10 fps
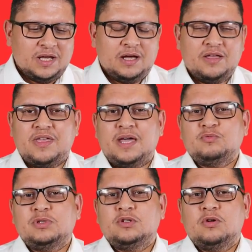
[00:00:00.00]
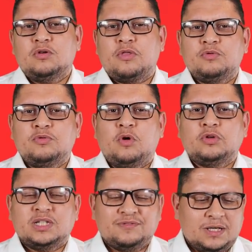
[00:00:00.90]
then we'll go through the
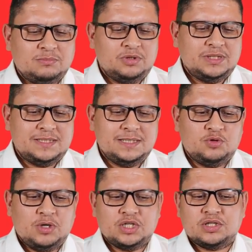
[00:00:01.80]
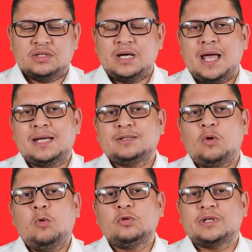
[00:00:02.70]
notified body situation and
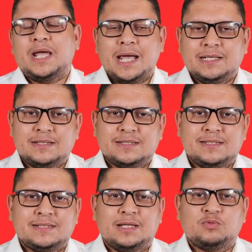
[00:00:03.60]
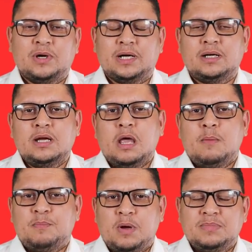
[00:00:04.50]
all the guidances that were
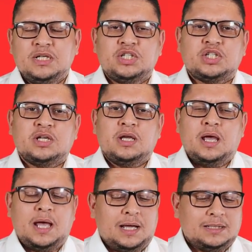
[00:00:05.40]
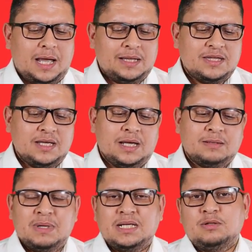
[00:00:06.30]
published. And at the
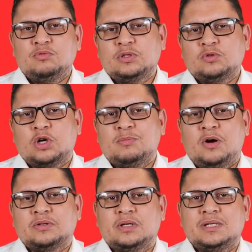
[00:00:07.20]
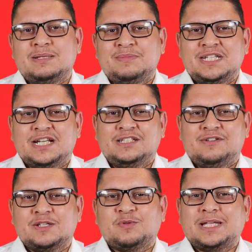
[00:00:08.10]
end, mainly we'll talk about Easy Medical Device.